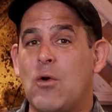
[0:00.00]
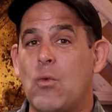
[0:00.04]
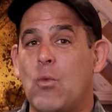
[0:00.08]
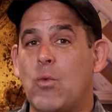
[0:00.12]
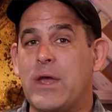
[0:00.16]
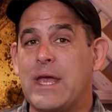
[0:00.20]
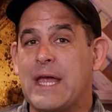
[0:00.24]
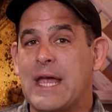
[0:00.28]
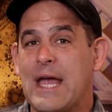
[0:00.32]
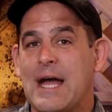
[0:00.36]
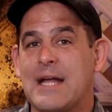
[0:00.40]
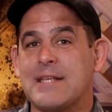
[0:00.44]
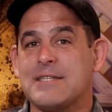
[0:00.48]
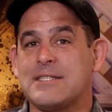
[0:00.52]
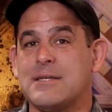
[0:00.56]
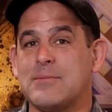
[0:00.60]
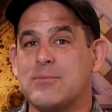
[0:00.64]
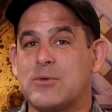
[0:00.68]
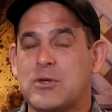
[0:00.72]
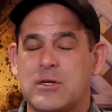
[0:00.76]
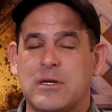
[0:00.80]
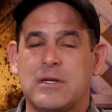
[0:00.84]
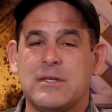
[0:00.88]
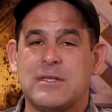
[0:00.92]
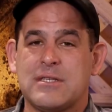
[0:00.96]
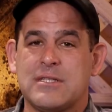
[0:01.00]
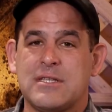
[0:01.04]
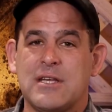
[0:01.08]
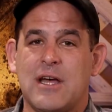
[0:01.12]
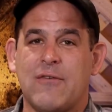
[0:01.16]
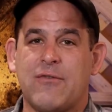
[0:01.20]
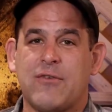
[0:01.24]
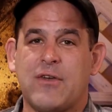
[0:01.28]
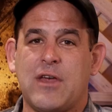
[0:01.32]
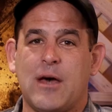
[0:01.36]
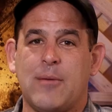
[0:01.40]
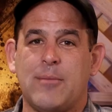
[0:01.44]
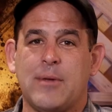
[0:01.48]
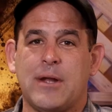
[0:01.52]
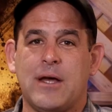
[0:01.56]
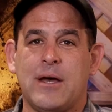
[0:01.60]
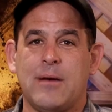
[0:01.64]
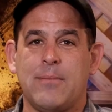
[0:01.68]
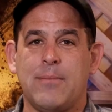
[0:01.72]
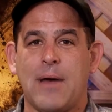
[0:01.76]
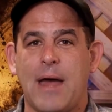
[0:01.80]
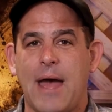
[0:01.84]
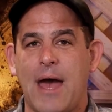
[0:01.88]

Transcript: We got some good stuff coming up,